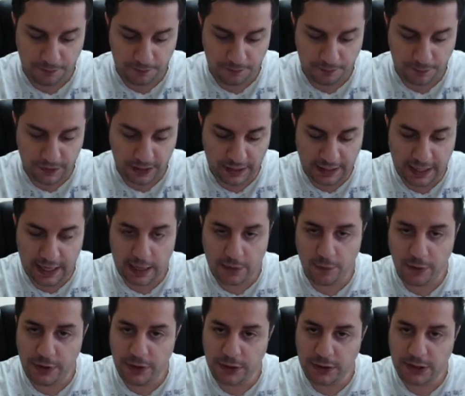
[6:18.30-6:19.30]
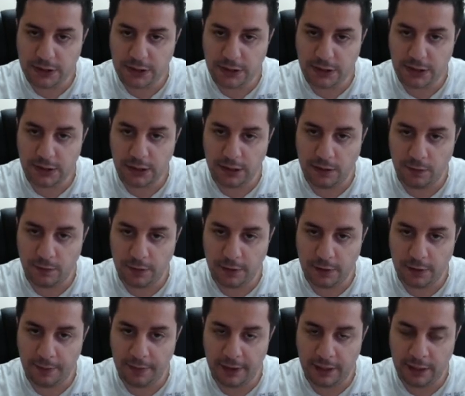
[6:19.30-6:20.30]
Again, when you're
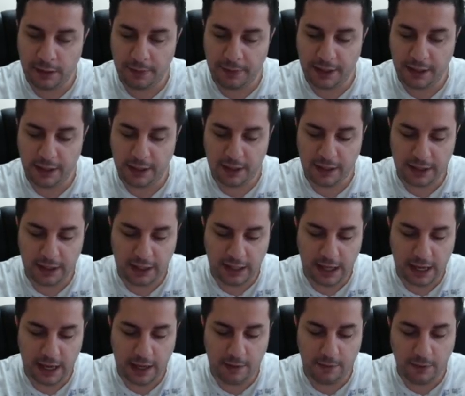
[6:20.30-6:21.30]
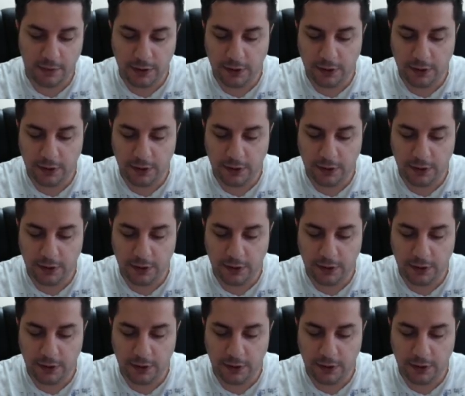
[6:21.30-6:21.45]
in the beginning of the game,